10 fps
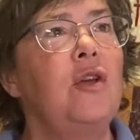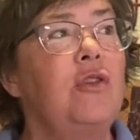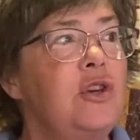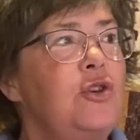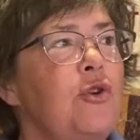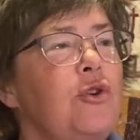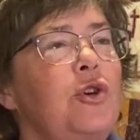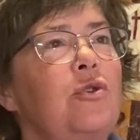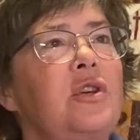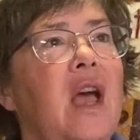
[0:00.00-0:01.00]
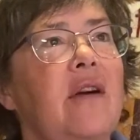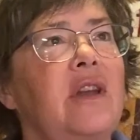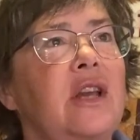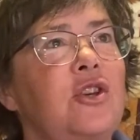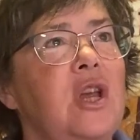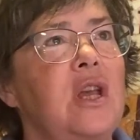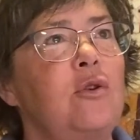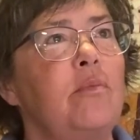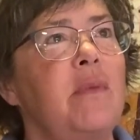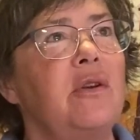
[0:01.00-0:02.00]
this church used to have an exchange
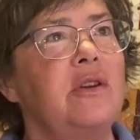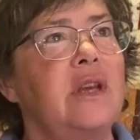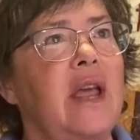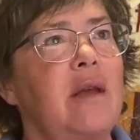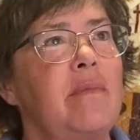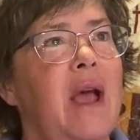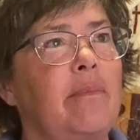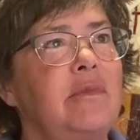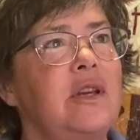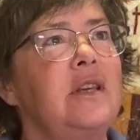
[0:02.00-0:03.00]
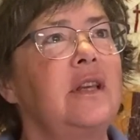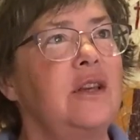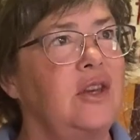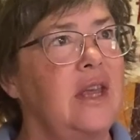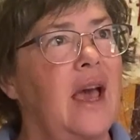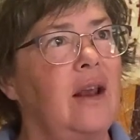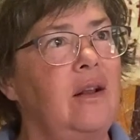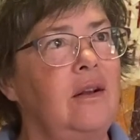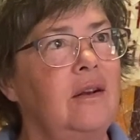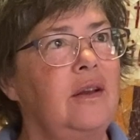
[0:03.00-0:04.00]
with Mount Zion Baptist in
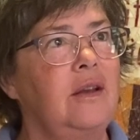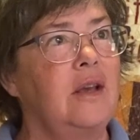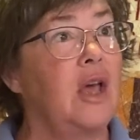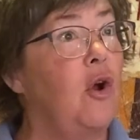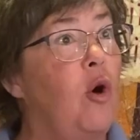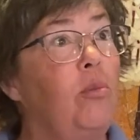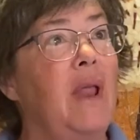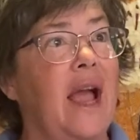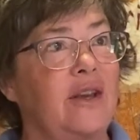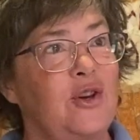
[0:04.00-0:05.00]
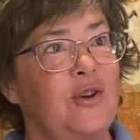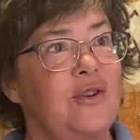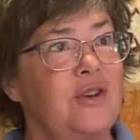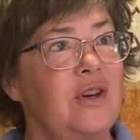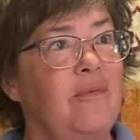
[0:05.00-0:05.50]
Seattle, an all-black church.